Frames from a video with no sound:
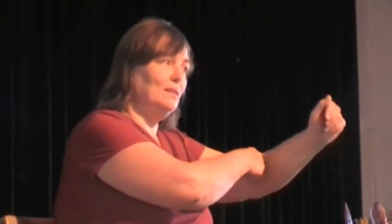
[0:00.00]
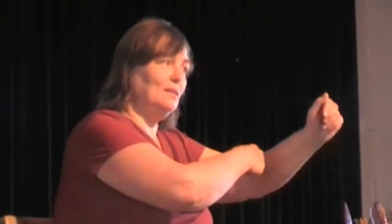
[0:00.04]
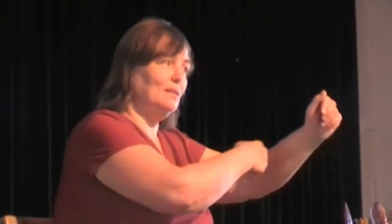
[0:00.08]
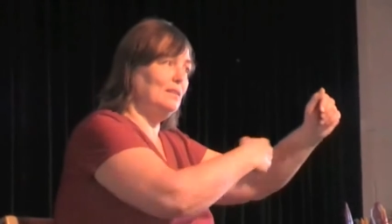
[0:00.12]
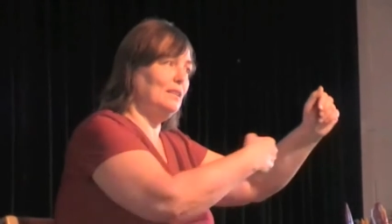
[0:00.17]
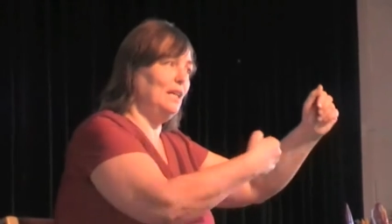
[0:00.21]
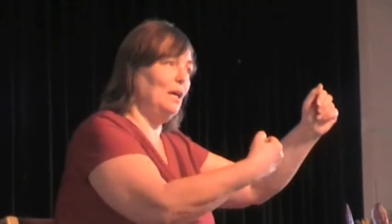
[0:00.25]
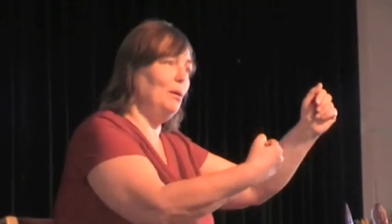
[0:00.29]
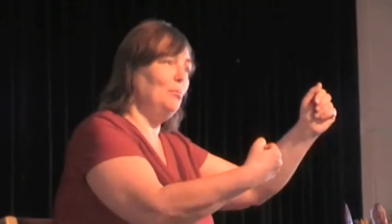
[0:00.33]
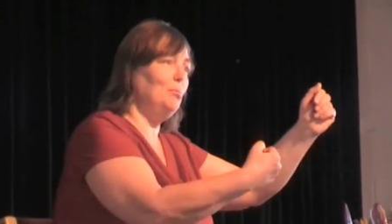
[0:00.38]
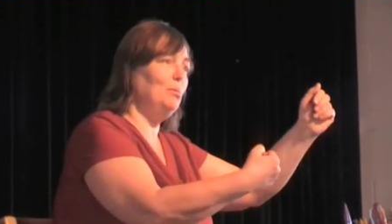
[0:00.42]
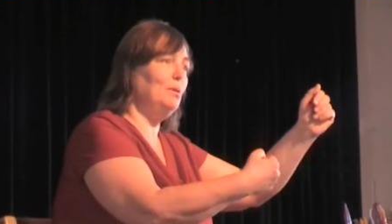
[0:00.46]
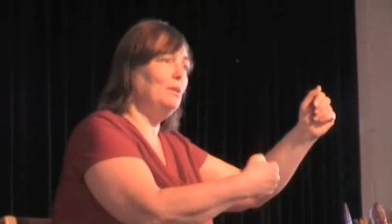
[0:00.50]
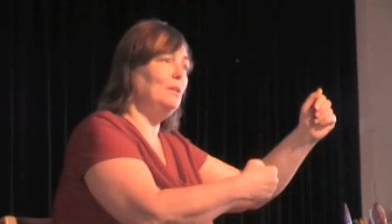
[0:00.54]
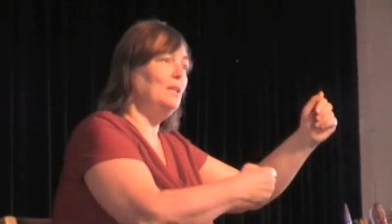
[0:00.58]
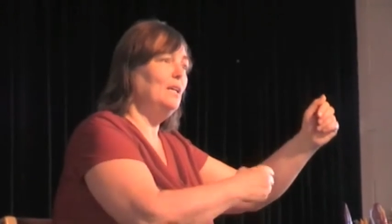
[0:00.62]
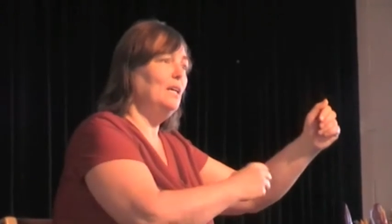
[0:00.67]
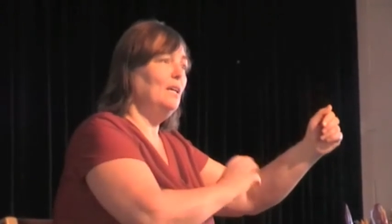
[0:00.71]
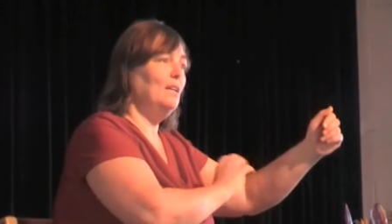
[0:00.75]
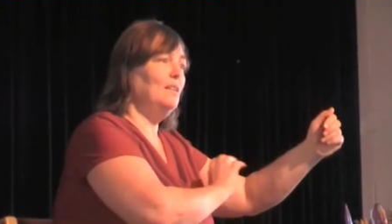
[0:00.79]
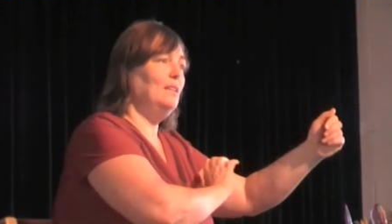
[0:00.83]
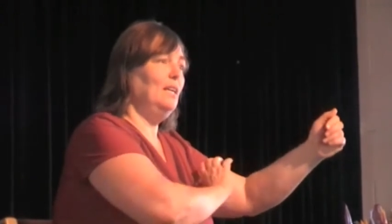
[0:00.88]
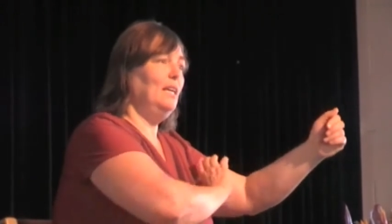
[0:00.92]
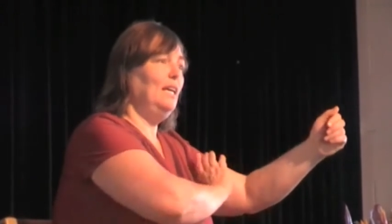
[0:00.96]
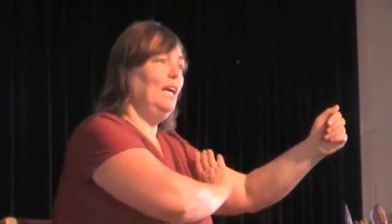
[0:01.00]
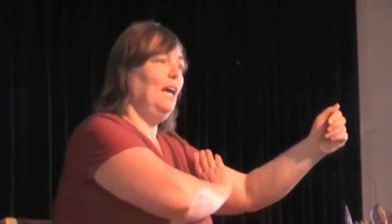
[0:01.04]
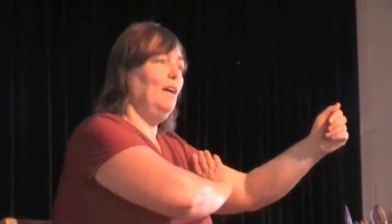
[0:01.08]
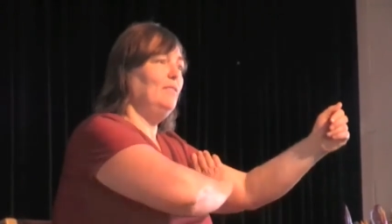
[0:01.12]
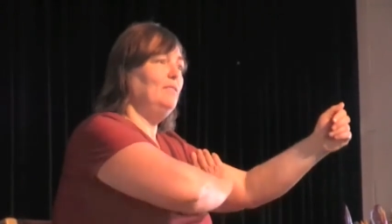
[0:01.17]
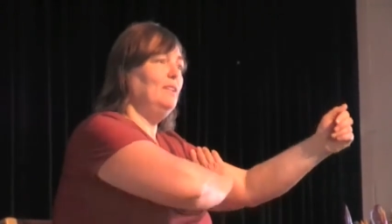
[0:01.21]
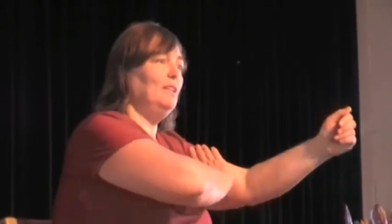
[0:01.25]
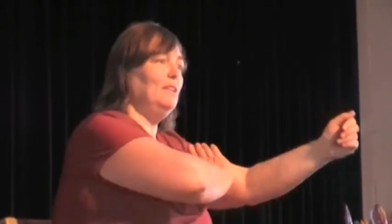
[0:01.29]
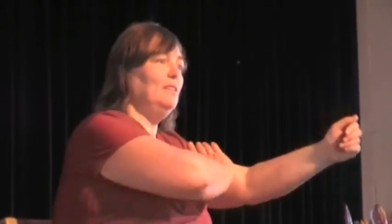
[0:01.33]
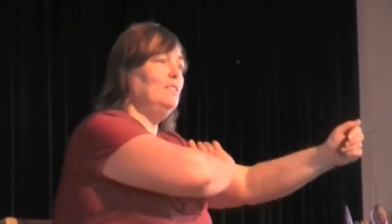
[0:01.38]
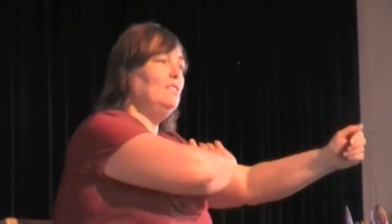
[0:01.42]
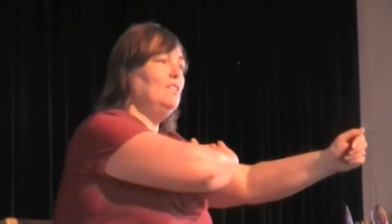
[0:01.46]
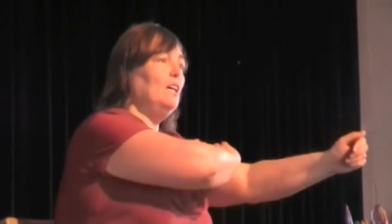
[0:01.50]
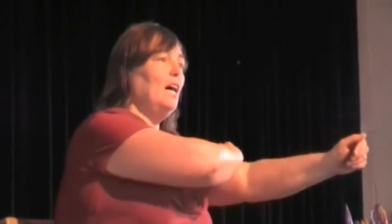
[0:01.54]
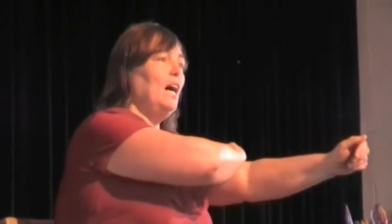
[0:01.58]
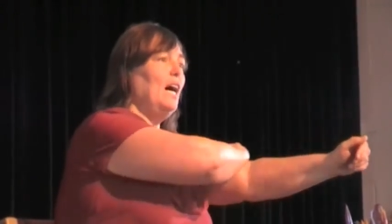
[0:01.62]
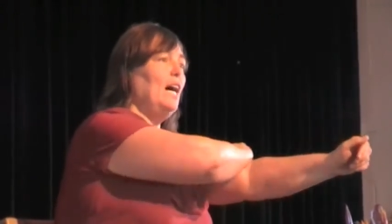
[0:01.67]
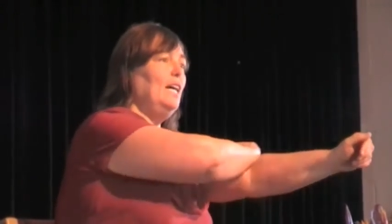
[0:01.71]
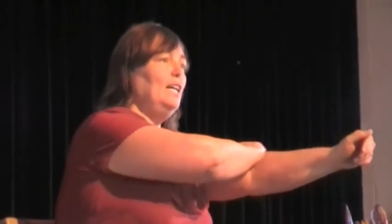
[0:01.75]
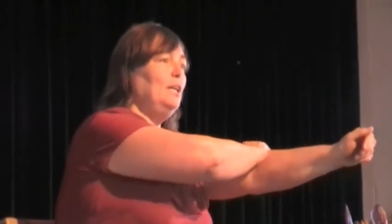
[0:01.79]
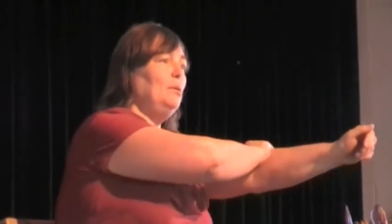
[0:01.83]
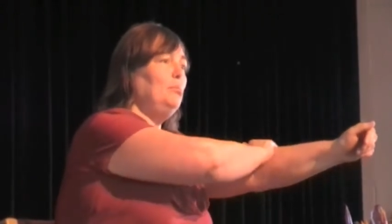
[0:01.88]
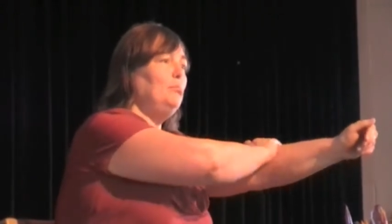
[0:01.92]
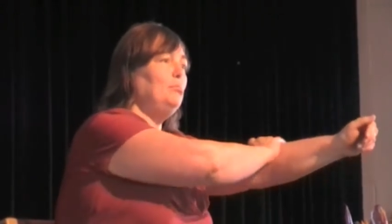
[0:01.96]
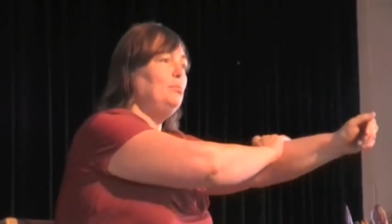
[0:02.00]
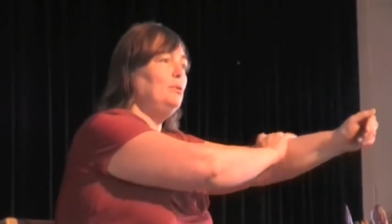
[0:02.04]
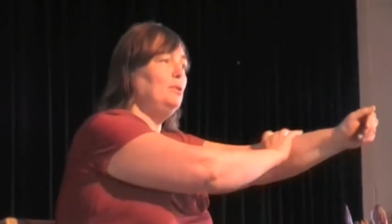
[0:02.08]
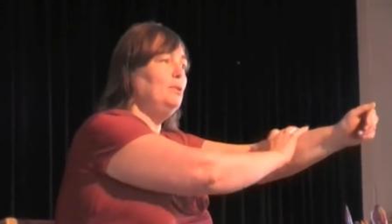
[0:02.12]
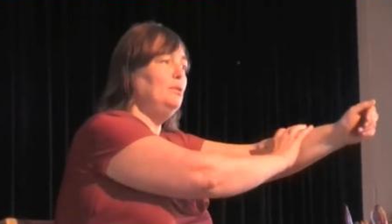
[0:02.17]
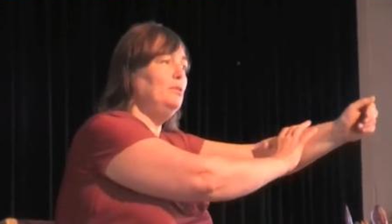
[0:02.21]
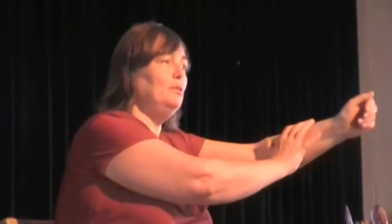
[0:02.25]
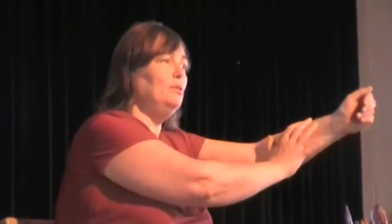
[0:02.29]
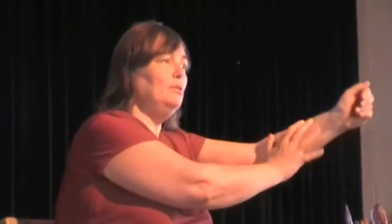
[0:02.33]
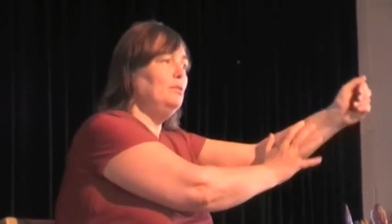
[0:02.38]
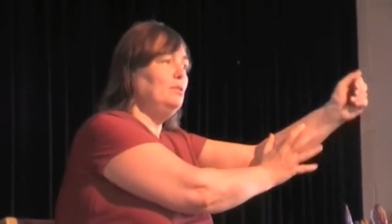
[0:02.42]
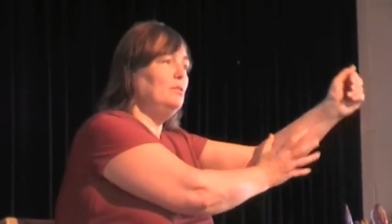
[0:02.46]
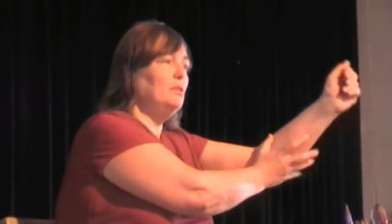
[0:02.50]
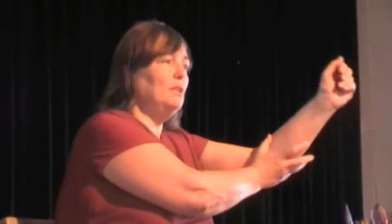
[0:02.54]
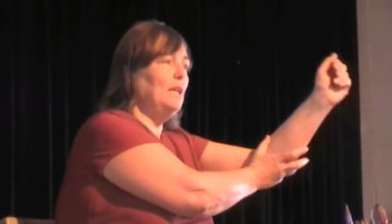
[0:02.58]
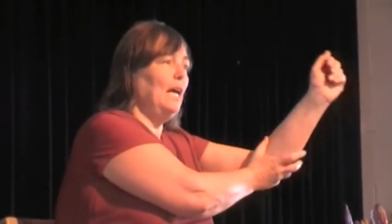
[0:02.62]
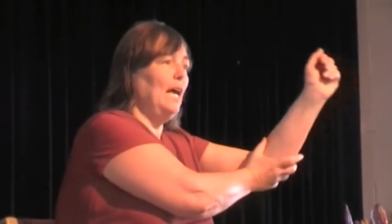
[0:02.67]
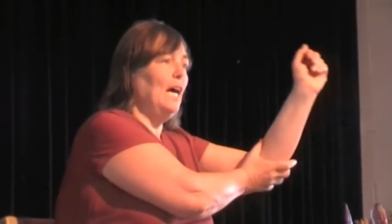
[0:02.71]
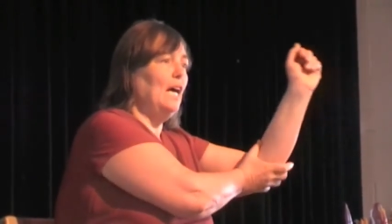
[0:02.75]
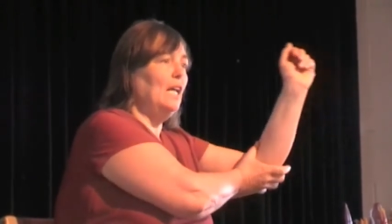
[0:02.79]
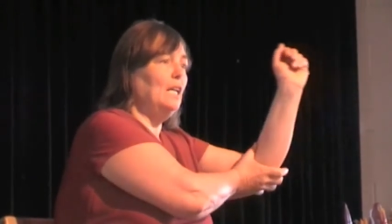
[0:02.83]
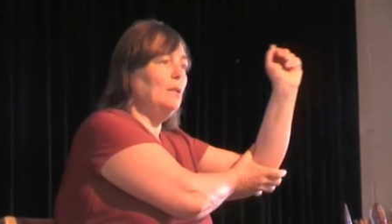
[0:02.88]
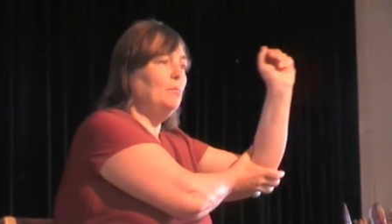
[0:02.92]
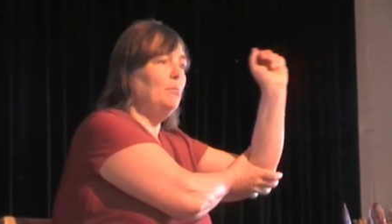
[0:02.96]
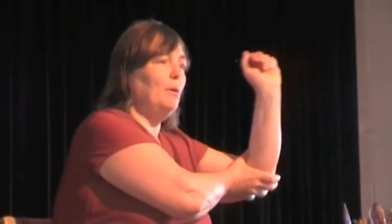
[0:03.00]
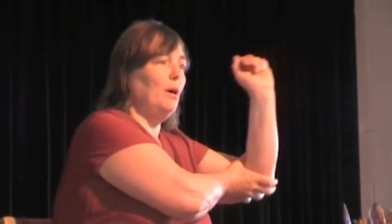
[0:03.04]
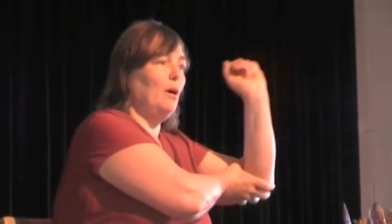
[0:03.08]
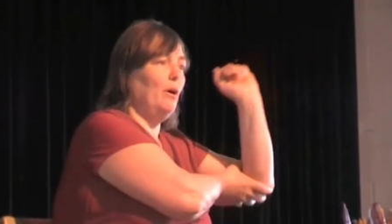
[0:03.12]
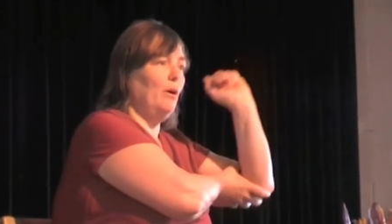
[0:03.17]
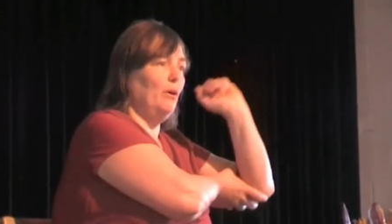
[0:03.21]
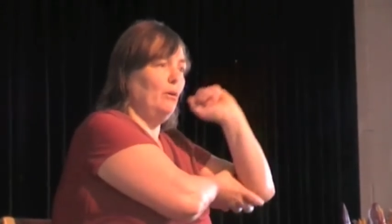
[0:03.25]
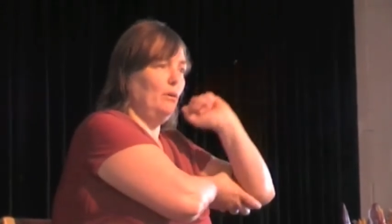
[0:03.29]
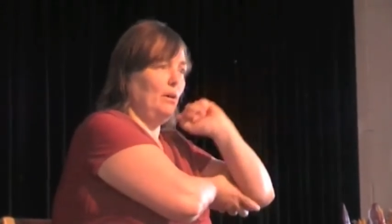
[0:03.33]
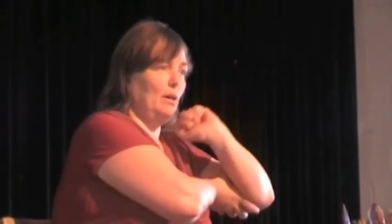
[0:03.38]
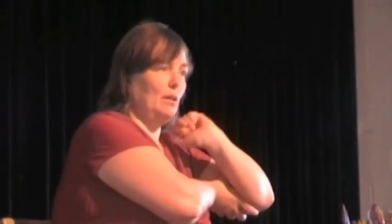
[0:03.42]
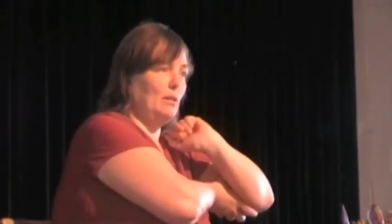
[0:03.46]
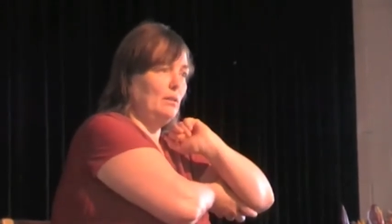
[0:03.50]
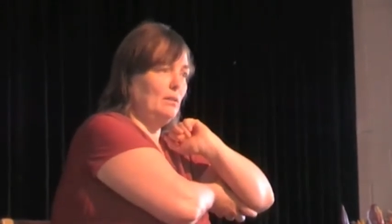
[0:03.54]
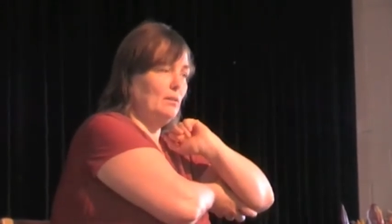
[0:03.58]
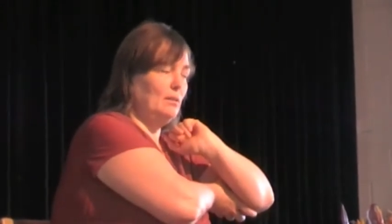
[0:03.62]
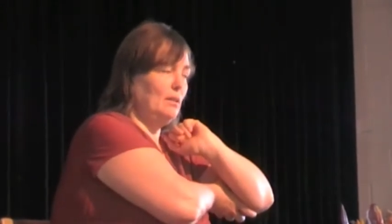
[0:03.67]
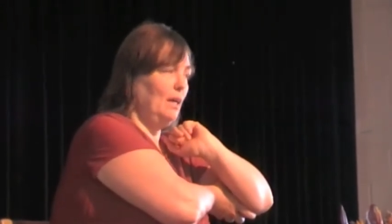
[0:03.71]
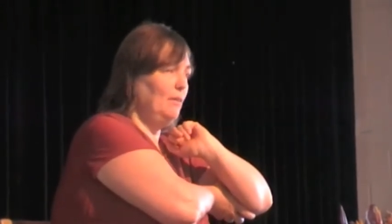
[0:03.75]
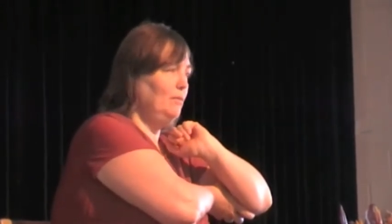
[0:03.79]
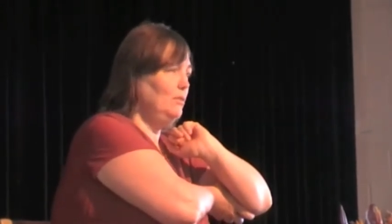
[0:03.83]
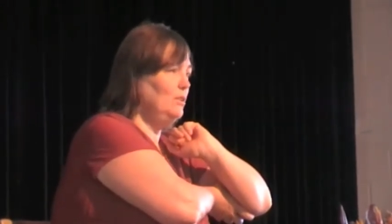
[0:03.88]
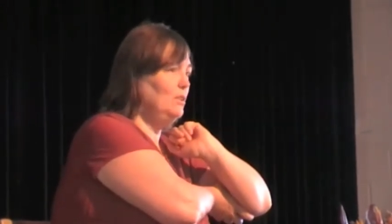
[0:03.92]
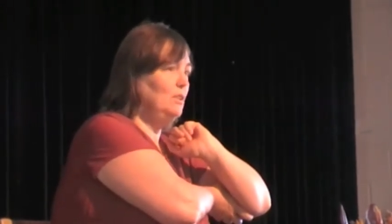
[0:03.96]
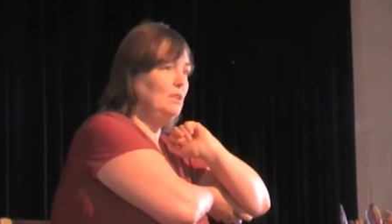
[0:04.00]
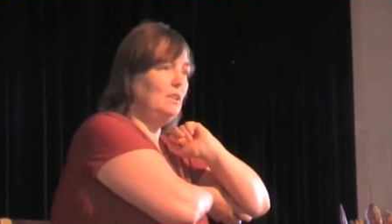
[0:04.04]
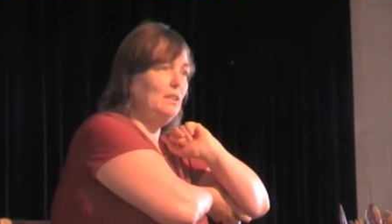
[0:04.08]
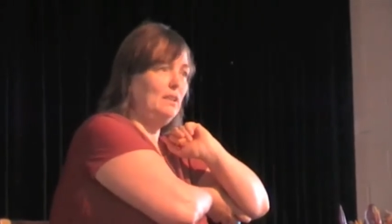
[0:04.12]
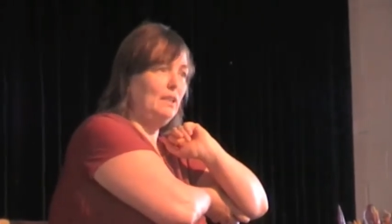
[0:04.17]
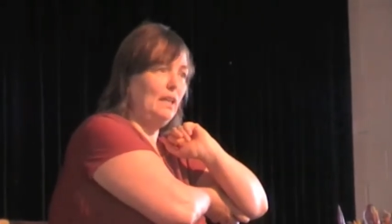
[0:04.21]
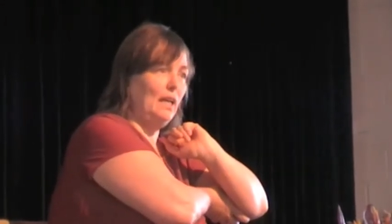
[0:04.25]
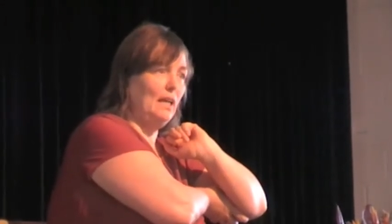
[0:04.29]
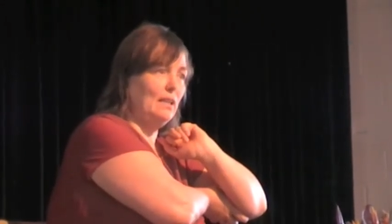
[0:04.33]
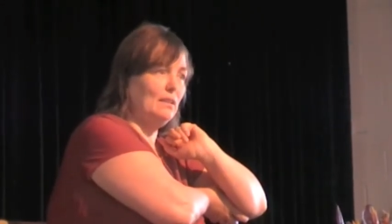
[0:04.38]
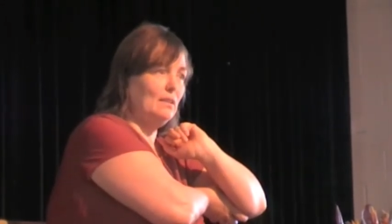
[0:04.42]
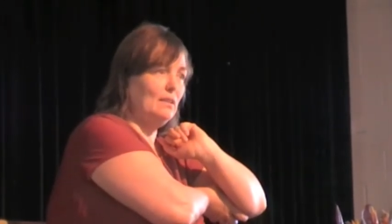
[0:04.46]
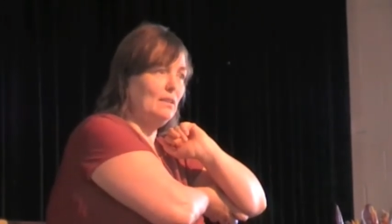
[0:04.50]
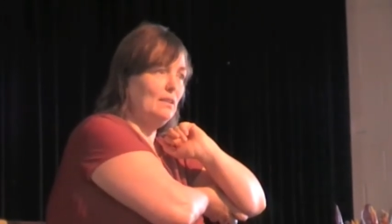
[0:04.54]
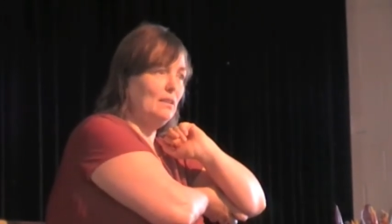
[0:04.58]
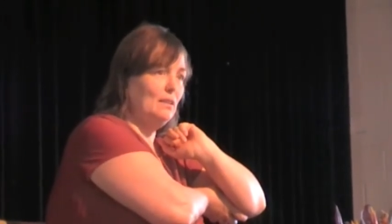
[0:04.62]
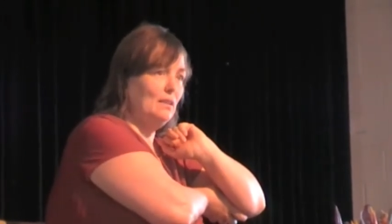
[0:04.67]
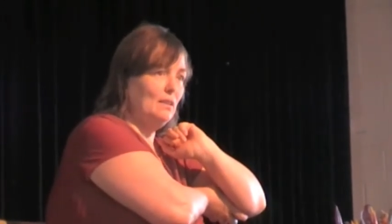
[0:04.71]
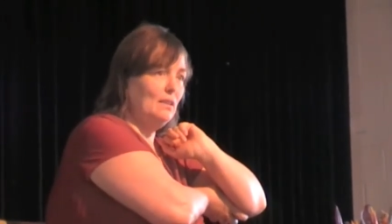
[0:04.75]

sample, they have the entire bruised elbow. Have you seen that? Yeah.